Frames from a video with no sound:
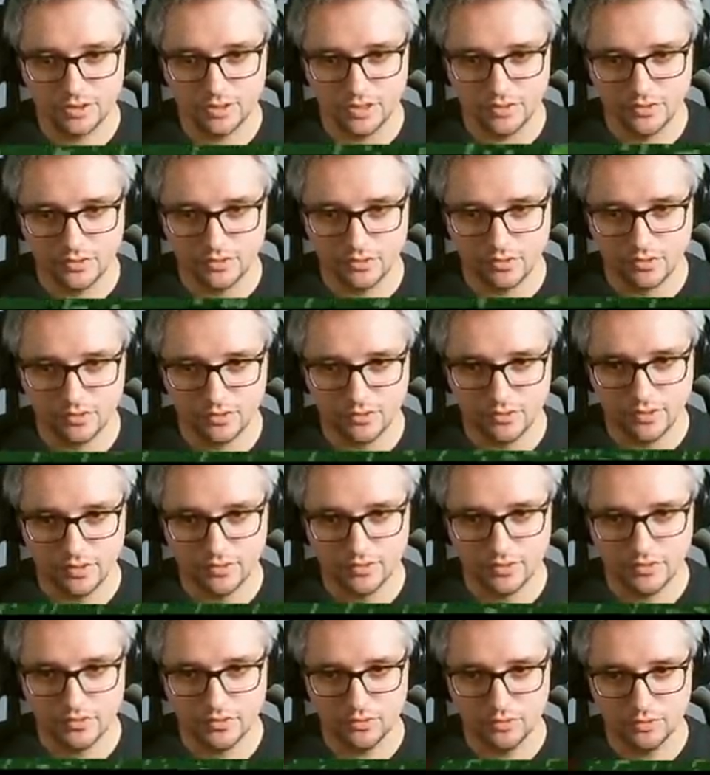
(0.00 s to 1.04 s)
chests, because
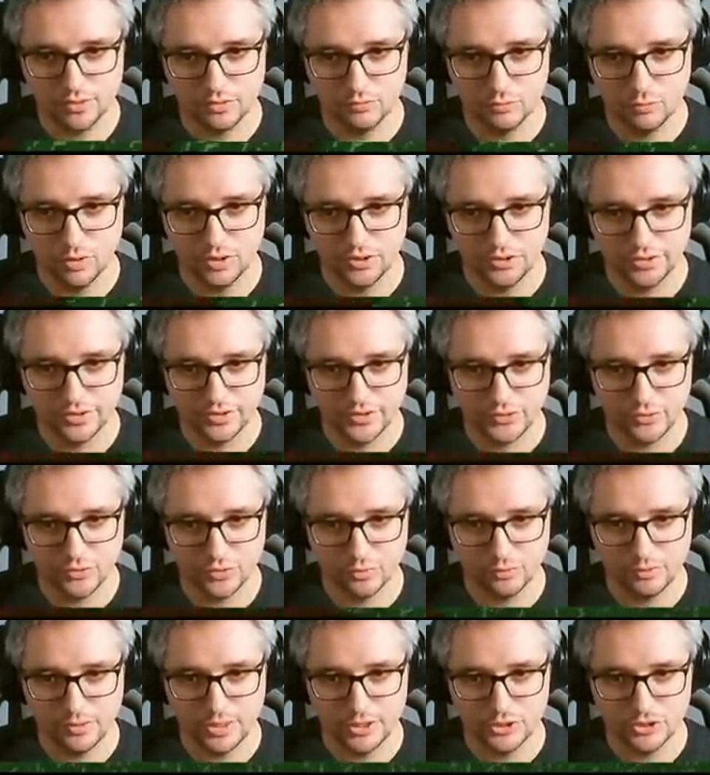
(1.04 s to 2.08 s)
this is doing wonders
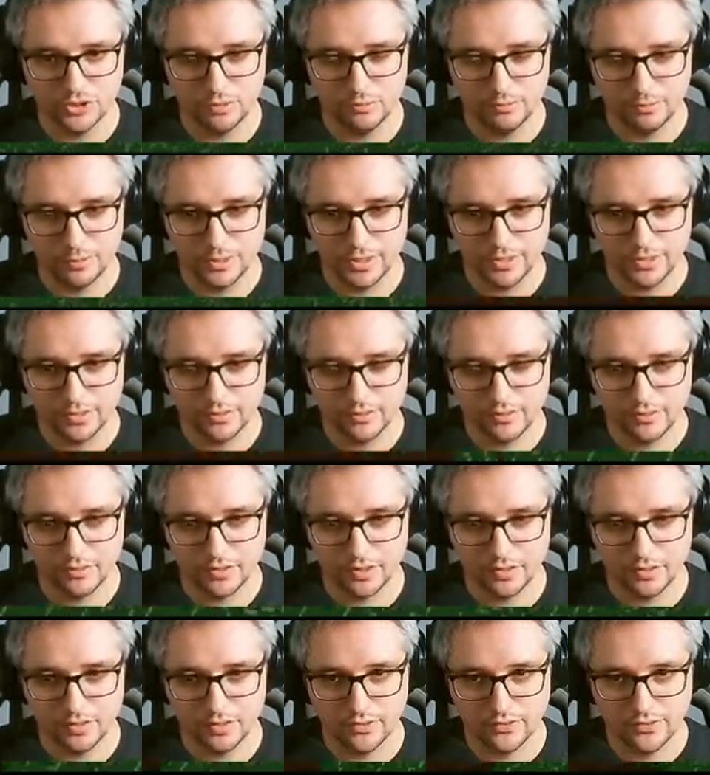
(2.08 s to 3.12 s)
for my jumping
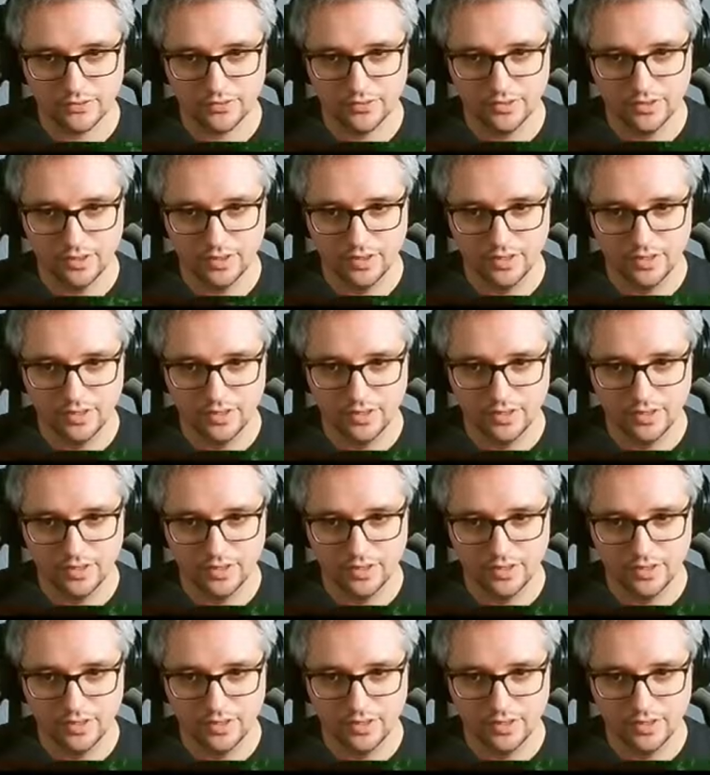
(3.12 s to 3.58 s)
skills.